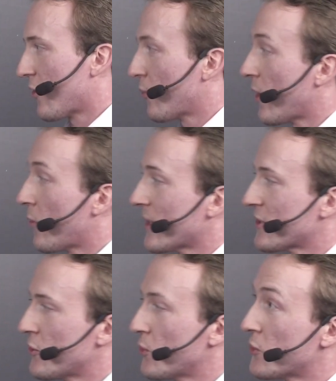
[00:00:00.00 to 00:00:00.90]
or what
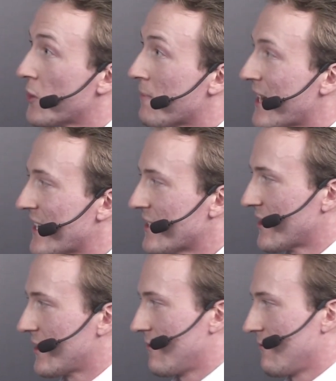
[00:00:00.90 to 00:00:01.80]
you would
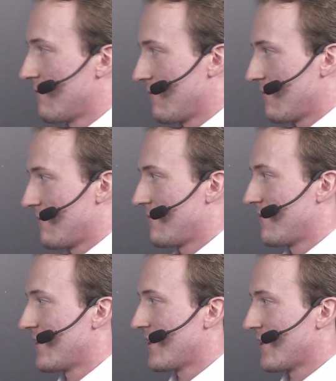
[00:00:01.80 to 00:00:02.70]
replace.
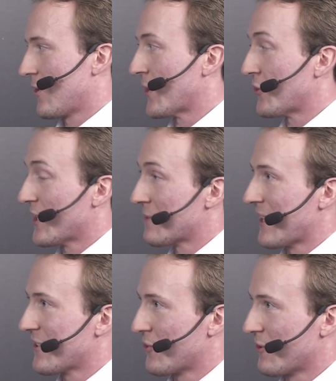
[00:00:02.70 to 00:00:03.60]
What you
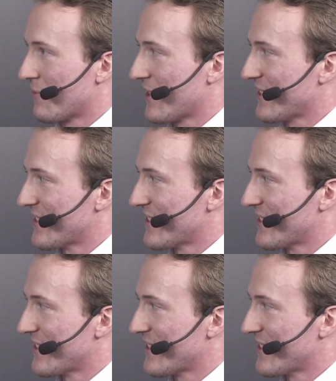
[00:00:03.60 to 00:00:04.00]
expect to replace?